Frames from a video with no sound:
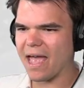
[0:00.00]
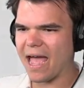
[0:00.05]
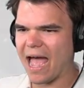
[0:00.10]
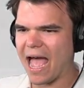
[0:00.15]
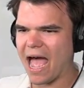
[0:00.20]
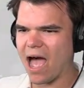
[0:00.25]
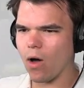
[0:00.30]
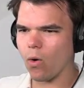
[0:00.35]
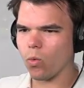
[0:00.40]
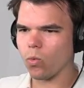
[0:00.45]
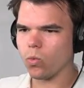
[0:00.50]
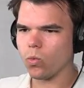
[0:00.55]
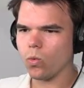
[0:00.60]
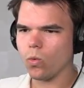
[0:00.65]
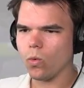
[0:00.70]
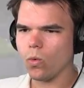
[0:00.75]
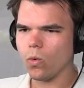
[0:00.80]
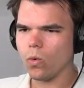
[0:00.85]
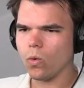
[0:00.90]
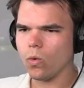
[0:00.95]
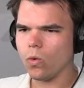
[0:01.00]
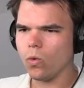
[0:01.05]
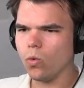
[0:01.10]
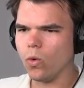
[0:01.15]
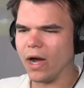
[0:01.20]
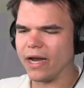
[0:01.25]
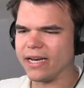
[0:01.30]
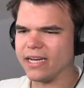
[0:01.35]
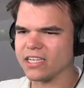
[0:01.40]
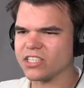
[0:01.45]
Ow. Ooh,
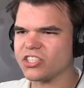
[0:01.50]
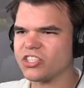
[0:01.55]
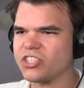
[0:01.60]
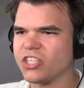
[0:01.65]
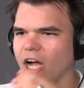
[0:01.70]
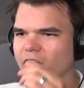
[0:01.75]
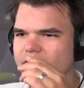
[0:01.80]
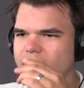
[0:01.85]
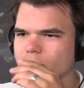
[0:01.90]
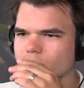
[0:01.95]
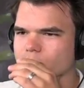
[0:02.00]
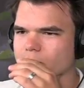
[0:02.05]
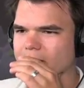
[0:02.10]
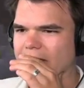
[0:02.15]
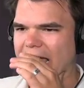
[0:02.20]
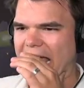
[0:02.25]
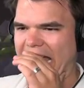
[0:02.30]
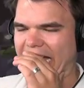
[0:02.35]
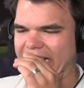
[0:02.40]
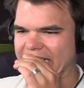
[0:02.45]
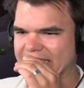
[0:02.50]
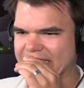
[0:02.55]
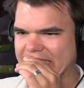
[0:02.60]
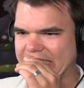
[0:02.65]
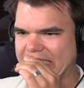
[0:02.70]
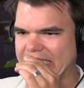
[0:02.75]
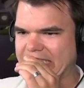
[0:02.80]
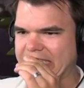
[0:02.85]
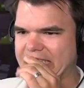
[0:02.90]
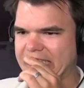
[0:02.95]
I did a stunt land.
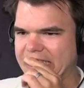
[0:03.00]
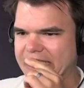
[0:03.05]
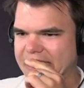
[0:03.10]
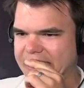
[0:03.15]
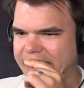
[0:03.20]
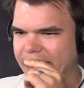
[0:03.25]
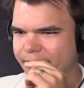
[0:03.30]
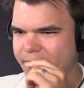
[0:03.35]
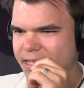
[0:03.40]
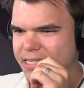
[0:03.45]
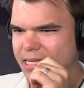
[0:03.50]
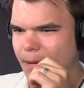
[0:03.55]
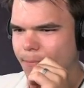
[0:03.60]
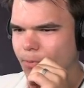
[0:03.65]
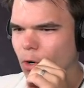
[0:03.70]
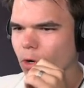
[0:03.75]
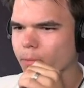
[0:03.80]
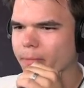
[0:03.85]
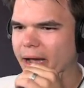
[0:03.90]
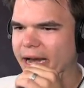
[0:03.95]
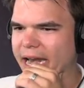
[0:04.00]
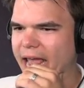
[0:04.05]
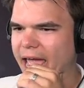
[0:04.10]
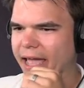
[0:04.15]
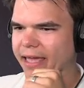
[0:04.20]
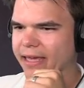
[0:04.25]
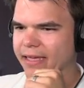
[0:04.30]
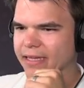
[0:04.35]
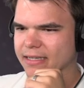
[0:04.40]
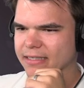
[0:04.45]
That means I broke my
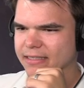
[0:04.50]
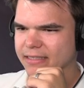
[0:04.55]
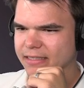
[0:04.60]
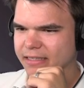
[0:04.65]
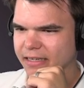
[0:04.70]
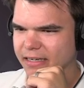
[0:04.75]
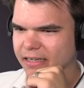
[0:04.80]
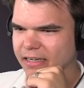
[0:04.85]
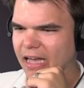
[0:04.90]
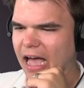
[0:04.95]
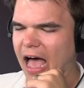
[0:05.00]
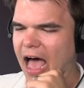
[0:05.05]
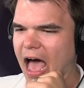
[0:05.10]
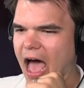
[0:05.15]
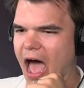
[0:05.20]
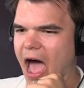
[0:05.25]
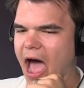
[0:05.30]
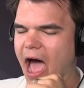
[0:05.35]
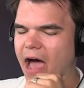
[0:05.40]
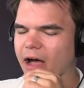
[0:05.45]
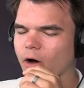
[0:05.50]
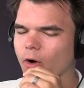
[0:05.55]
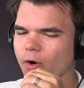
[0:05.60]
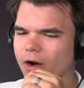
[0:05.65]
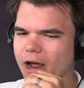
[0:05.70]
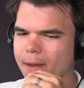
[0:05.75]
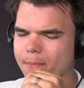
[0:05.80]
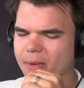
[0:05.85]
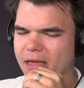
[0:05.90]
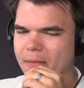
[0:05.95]
neck. Gah!
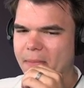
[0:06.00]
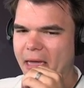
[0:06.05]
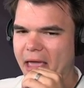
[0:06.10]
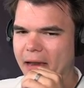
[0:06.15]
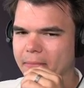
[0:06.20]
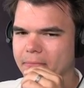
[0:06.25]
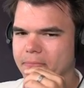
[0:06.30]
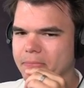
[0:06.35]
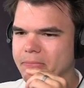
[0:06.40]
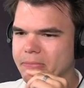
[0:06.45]
R.I.P., man.